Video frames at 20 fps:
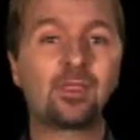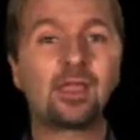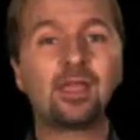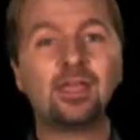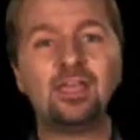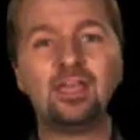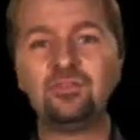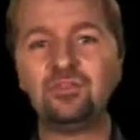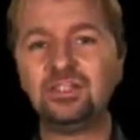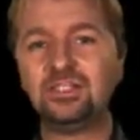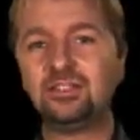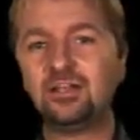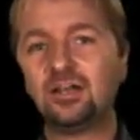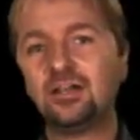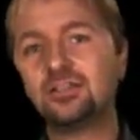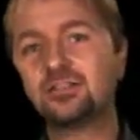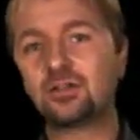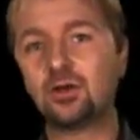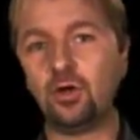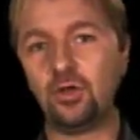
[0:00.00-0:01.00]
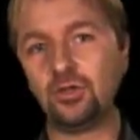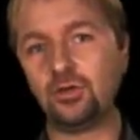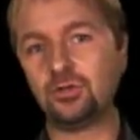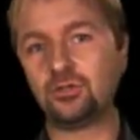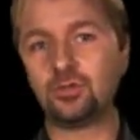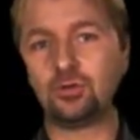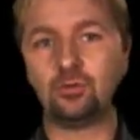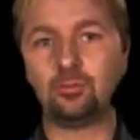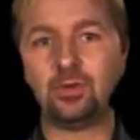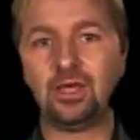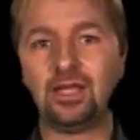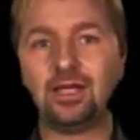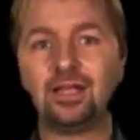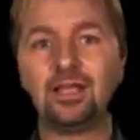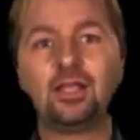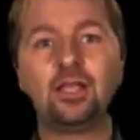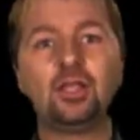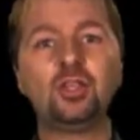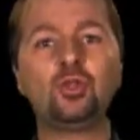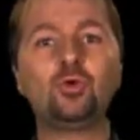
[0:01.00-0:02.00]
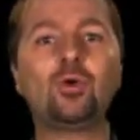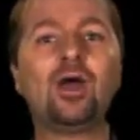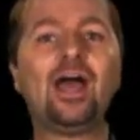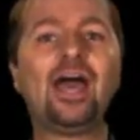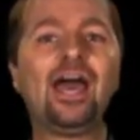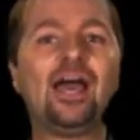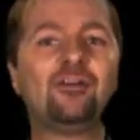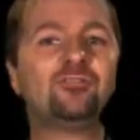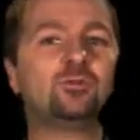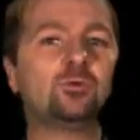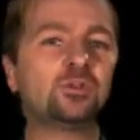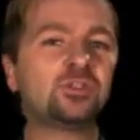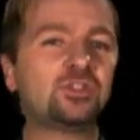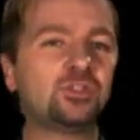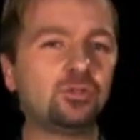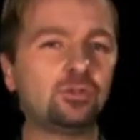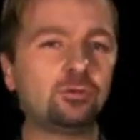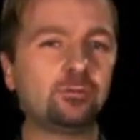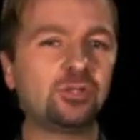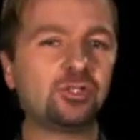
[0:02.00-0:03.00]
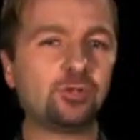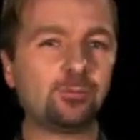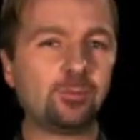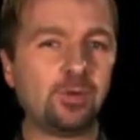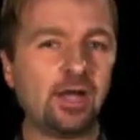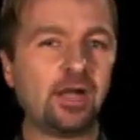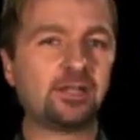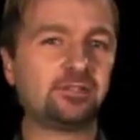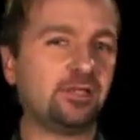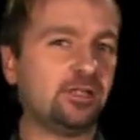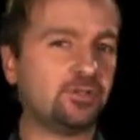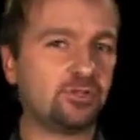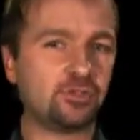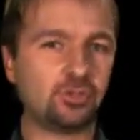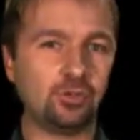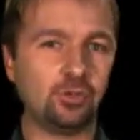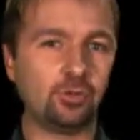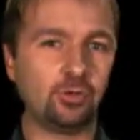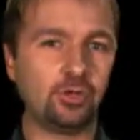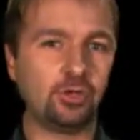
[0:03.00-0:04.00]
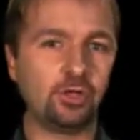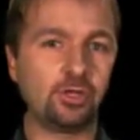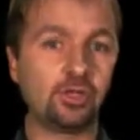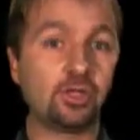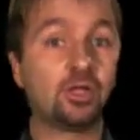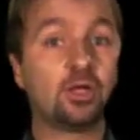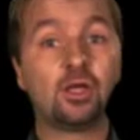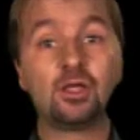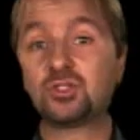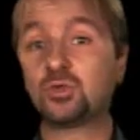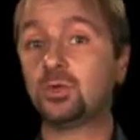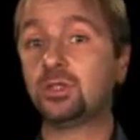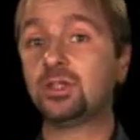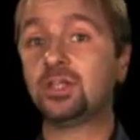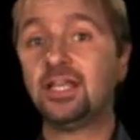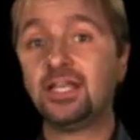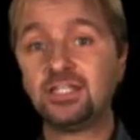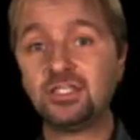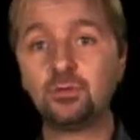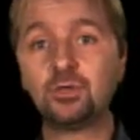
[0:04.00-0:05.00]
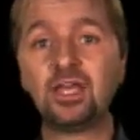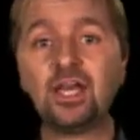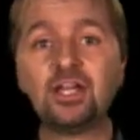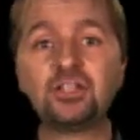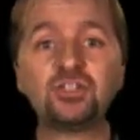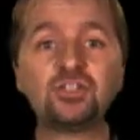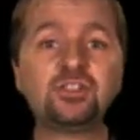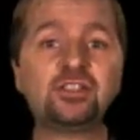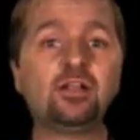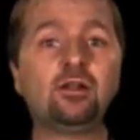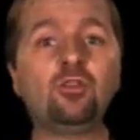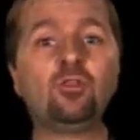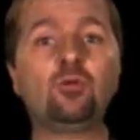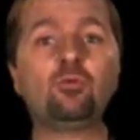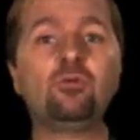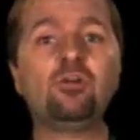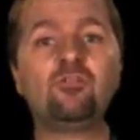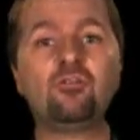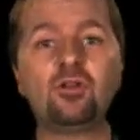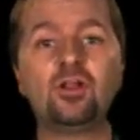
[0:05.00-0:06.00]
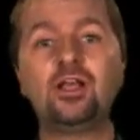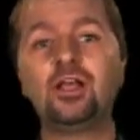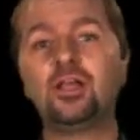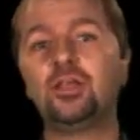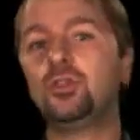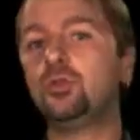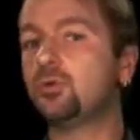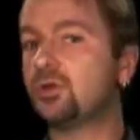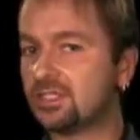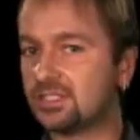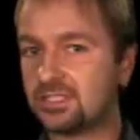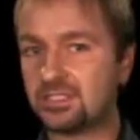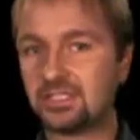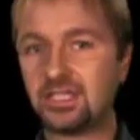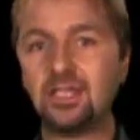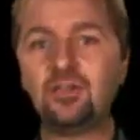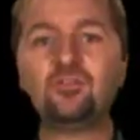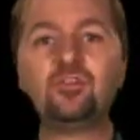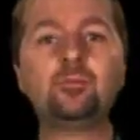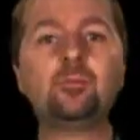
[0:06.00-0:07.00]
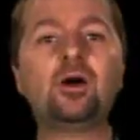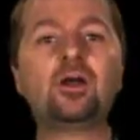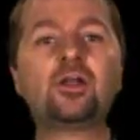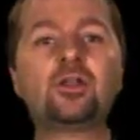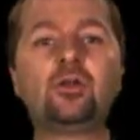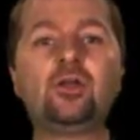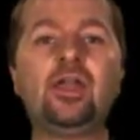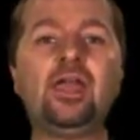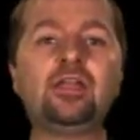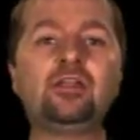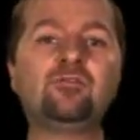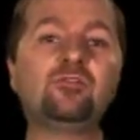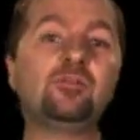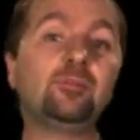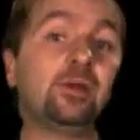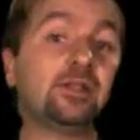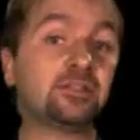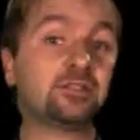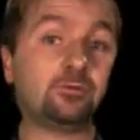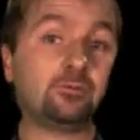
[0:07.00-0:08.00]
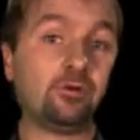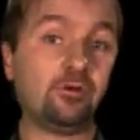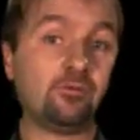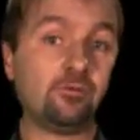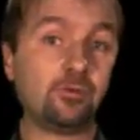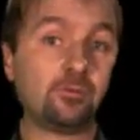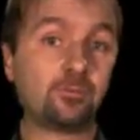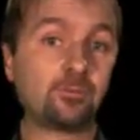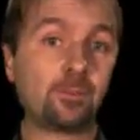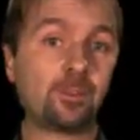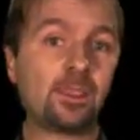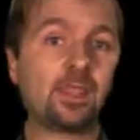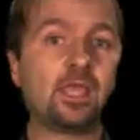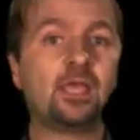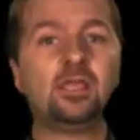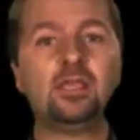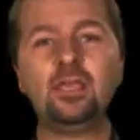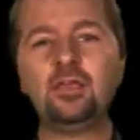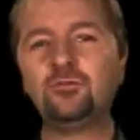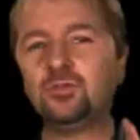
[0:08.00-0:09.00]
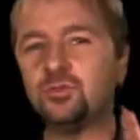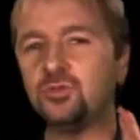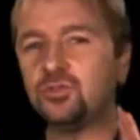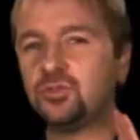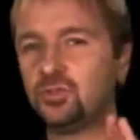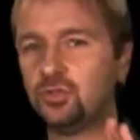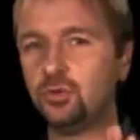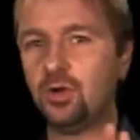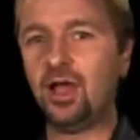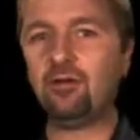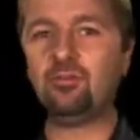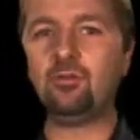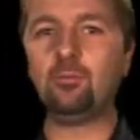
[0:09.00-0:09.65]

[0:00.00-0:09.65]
If he does call your turn bet, you have to assume that your pocket tens are no good. So unless you catch a 10 on the river, you can safely muck your hand if he bets the river. If you do have the